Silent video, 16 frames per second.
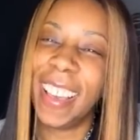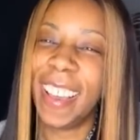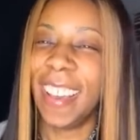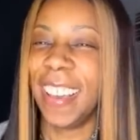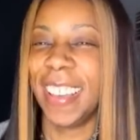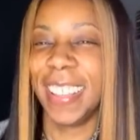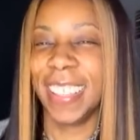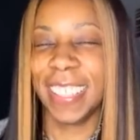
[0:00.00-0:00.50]

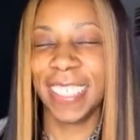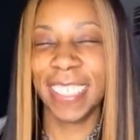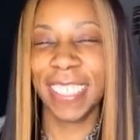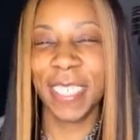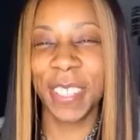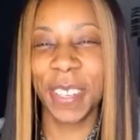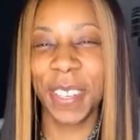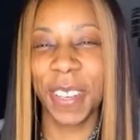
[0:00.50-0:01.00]

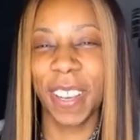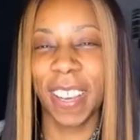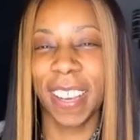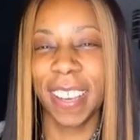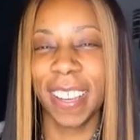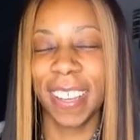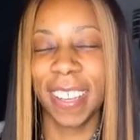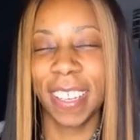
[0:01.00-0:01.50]

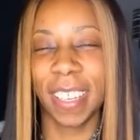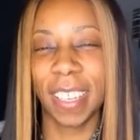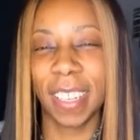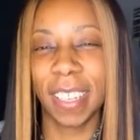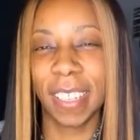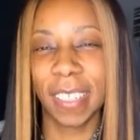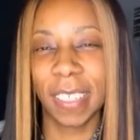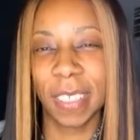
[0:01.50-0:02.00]

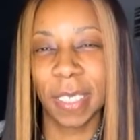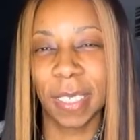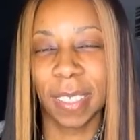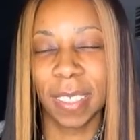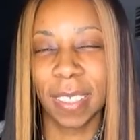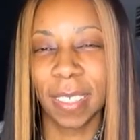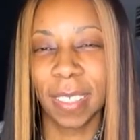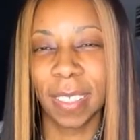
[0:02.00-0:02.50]

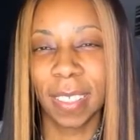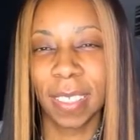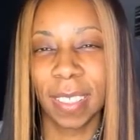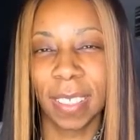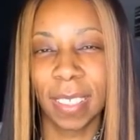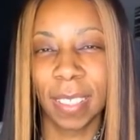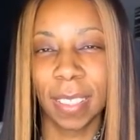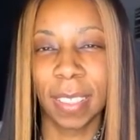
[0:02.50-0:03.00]

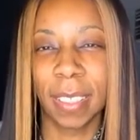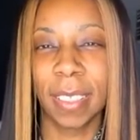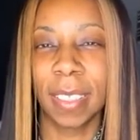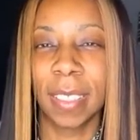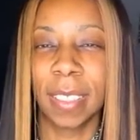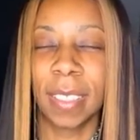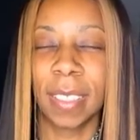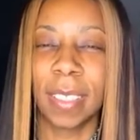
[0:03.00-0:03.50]

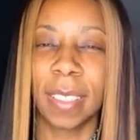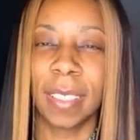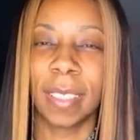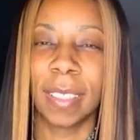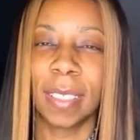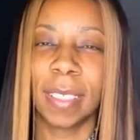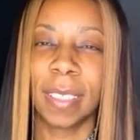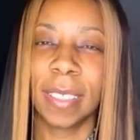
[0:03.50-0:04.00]

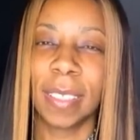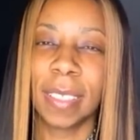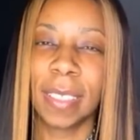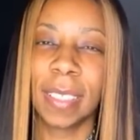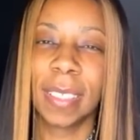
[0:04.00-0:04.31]
The person shown says nothing.